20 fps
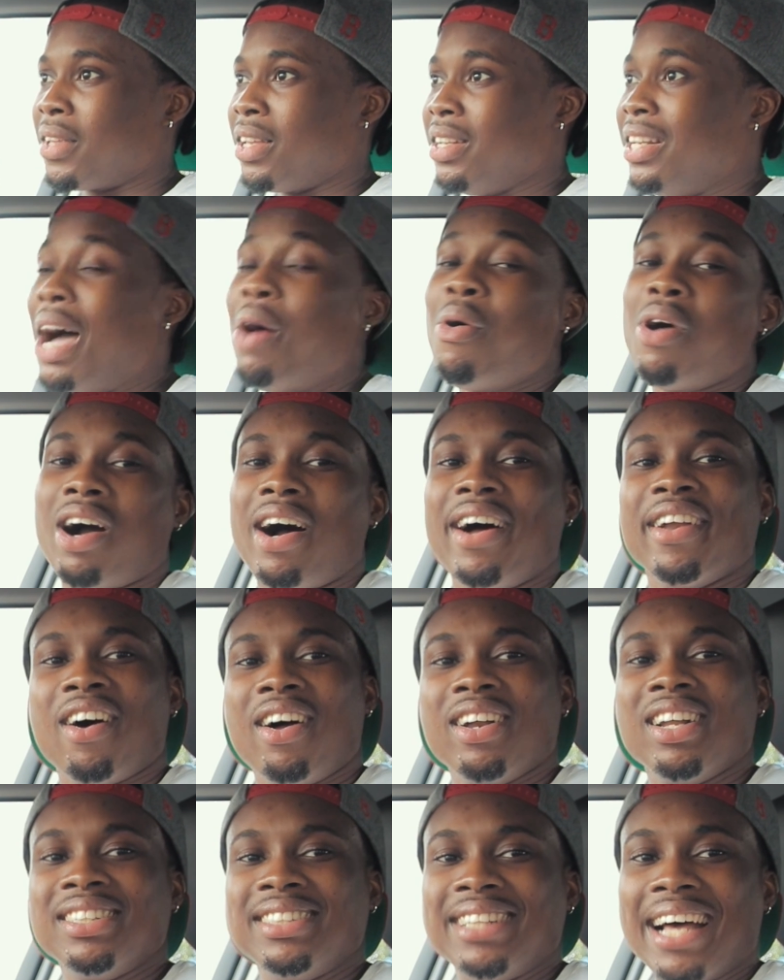now I kind of
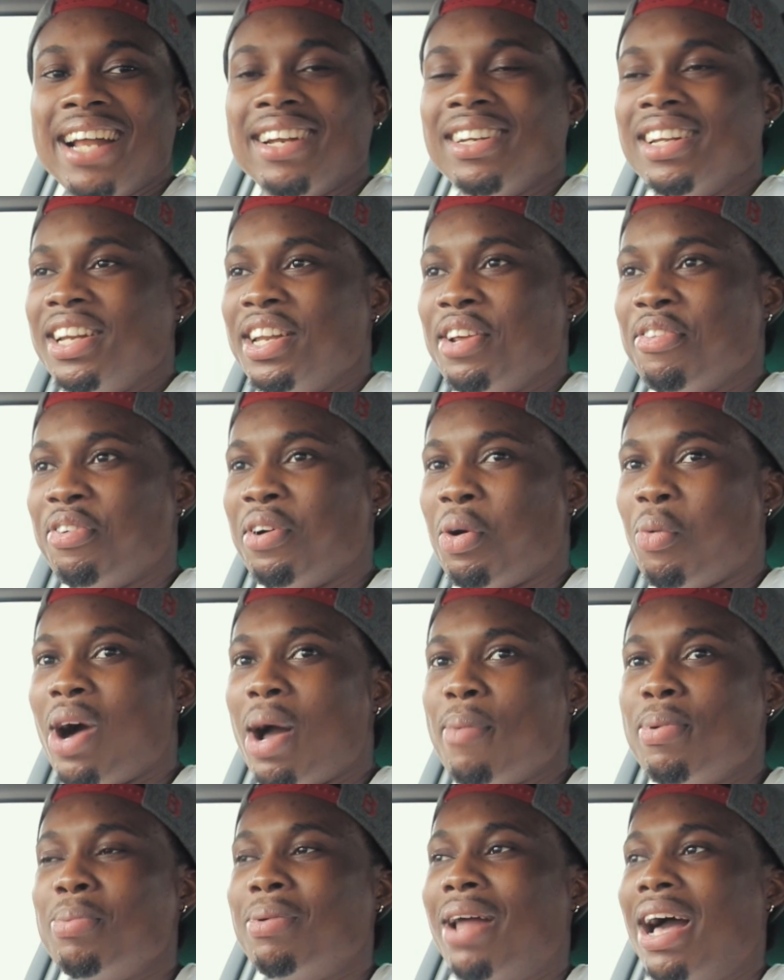understand the different,
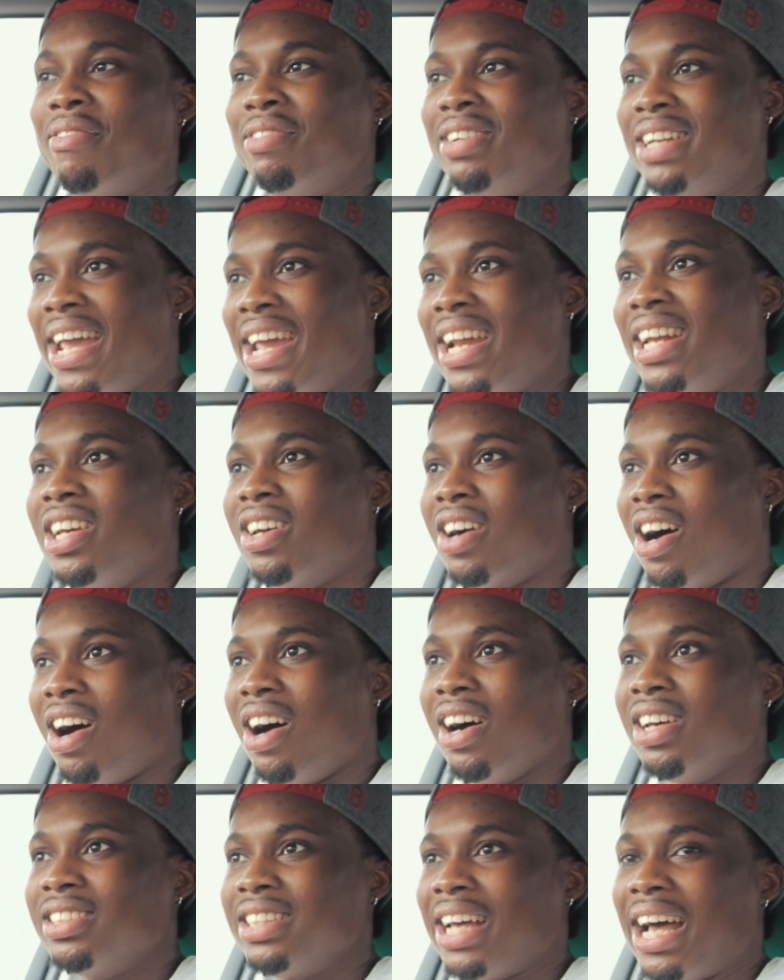why people have daily
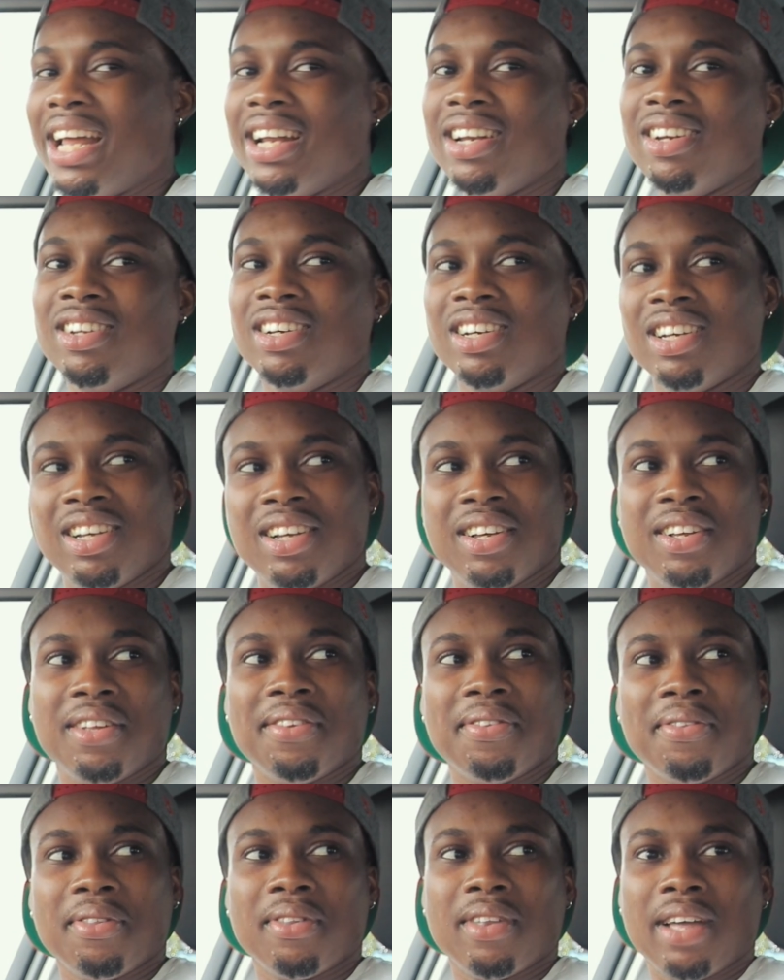cars and
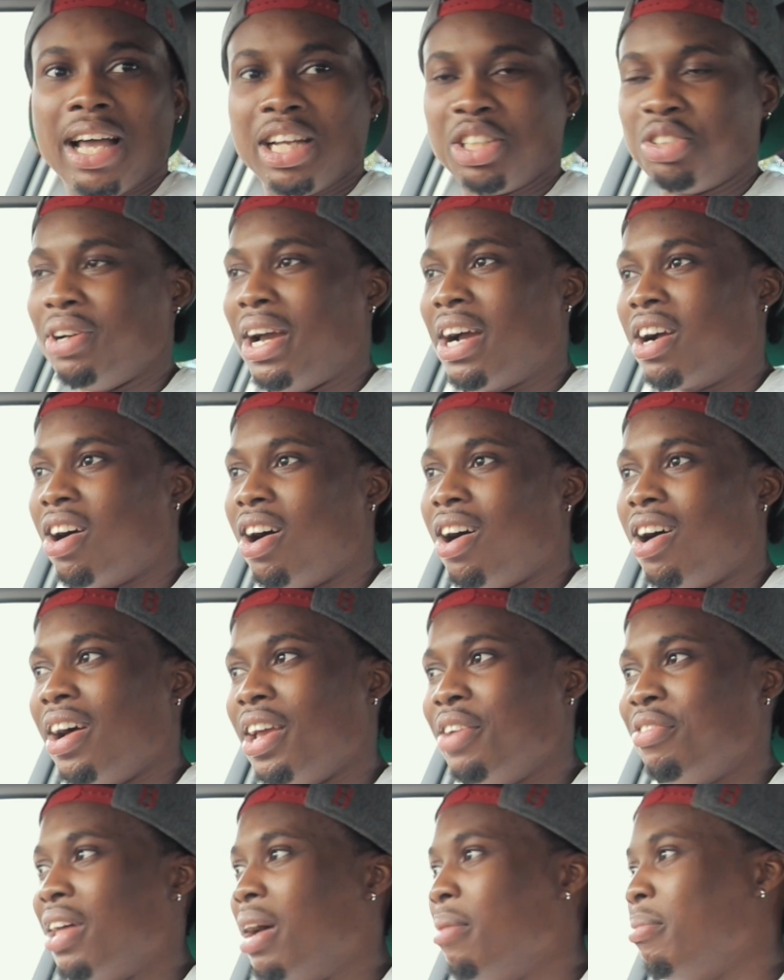a track car,
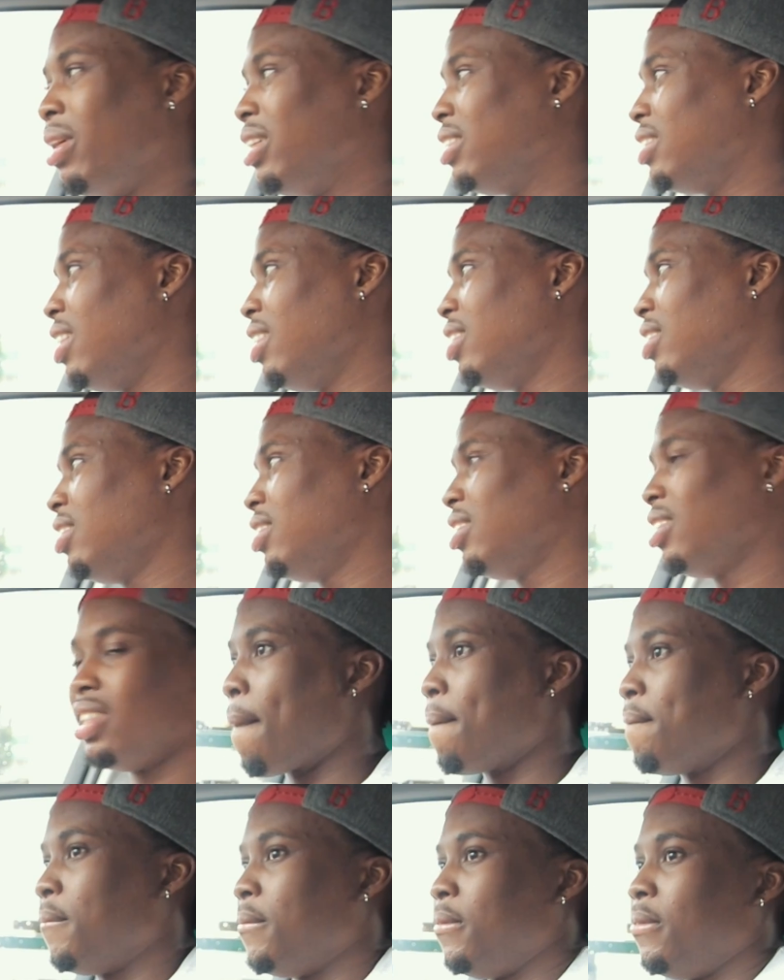if that makes sense.
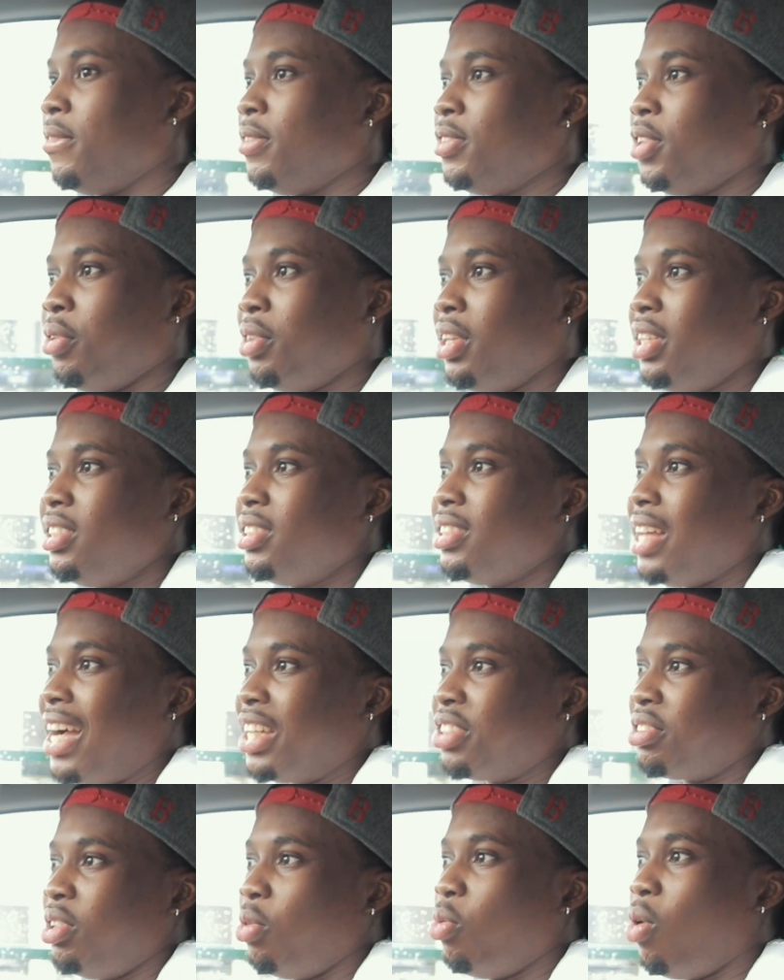So this is
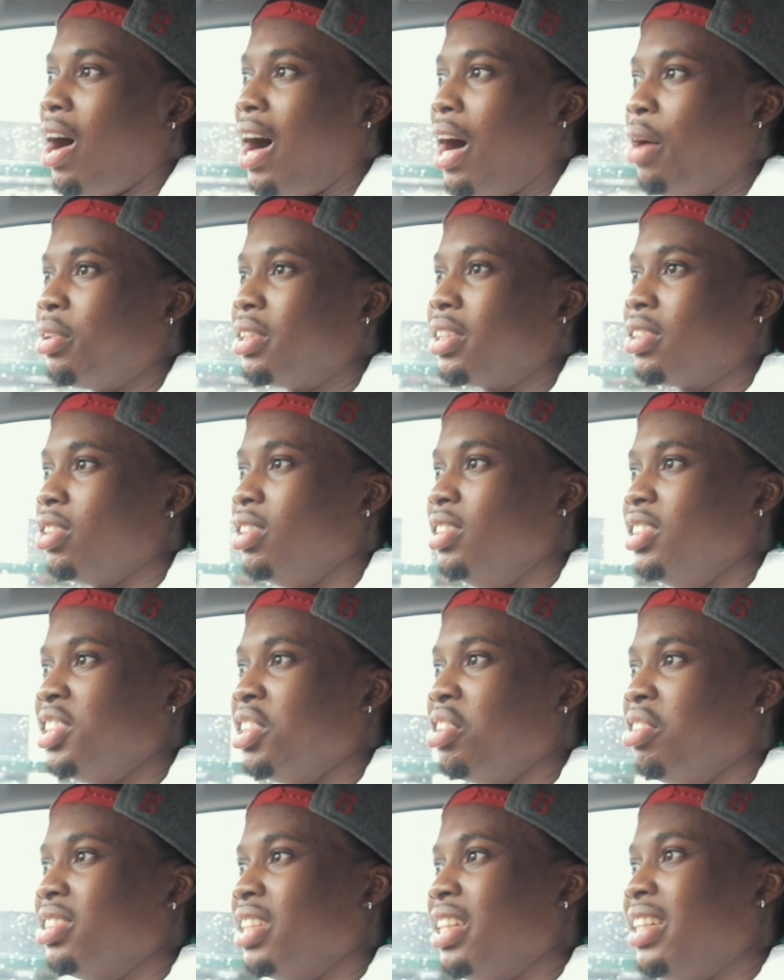actually what I would
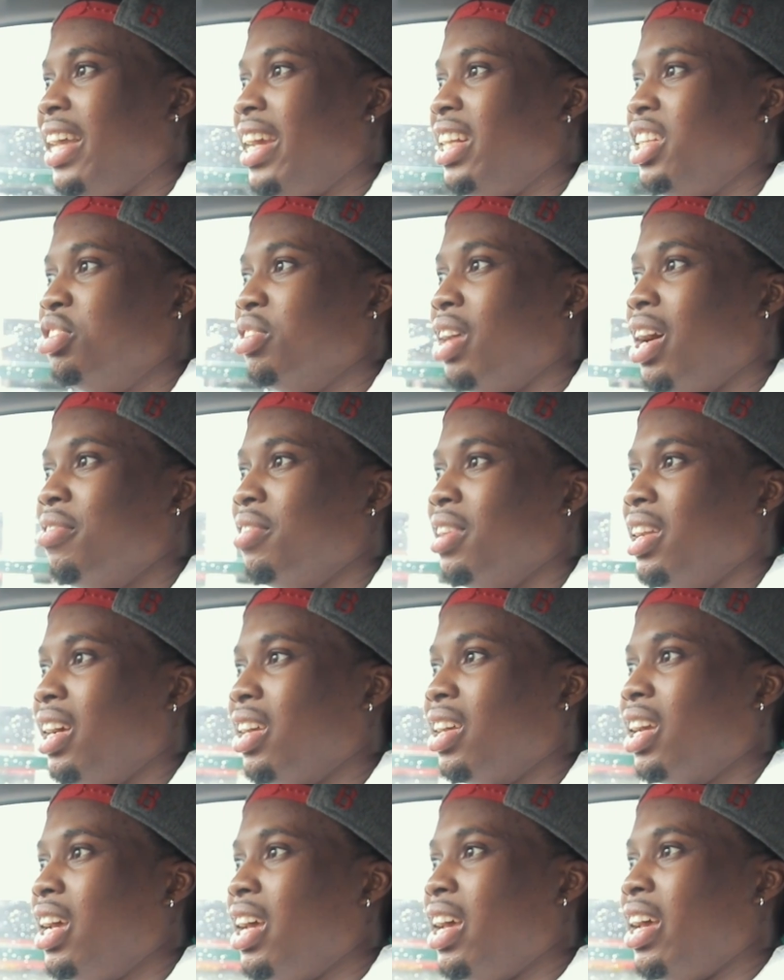consider as a daily driver.
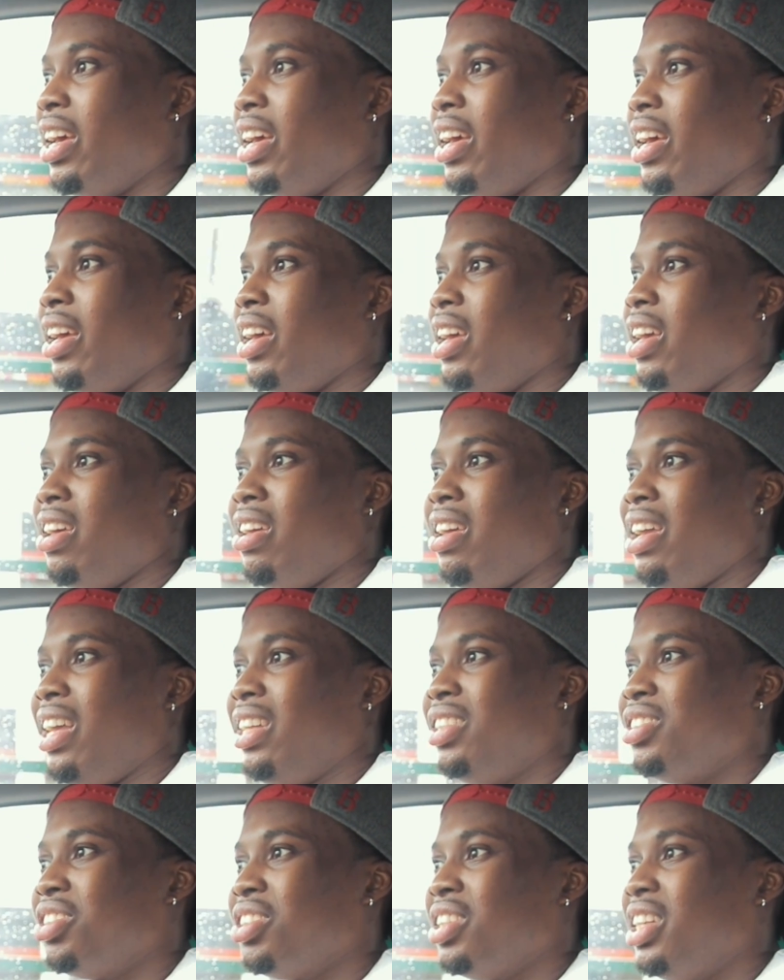Like,
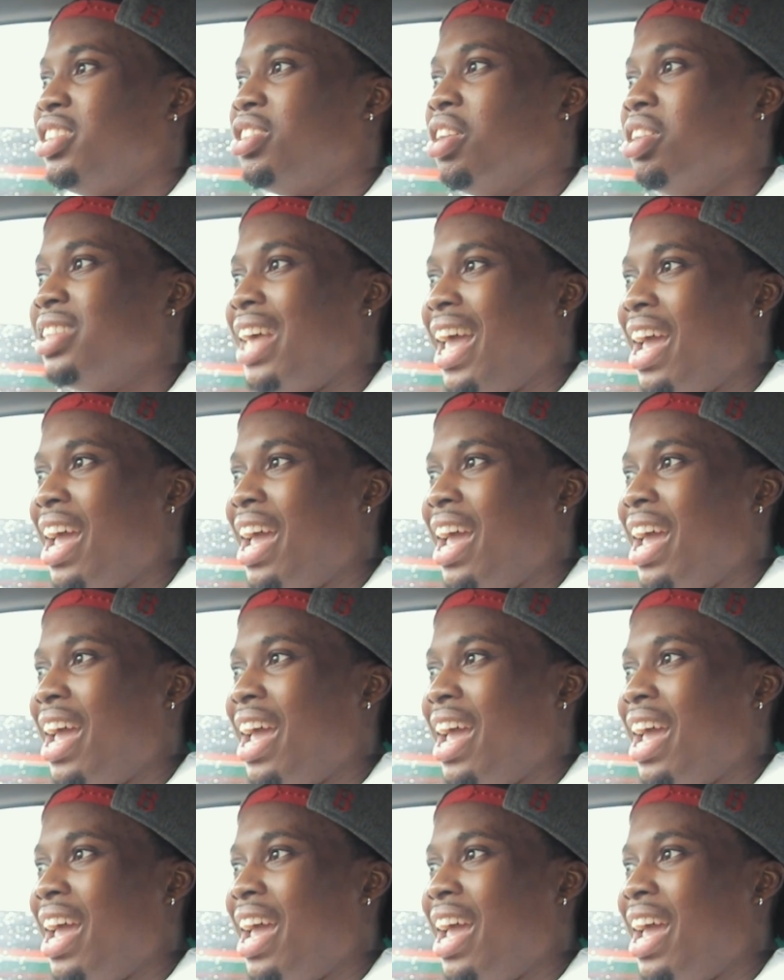it does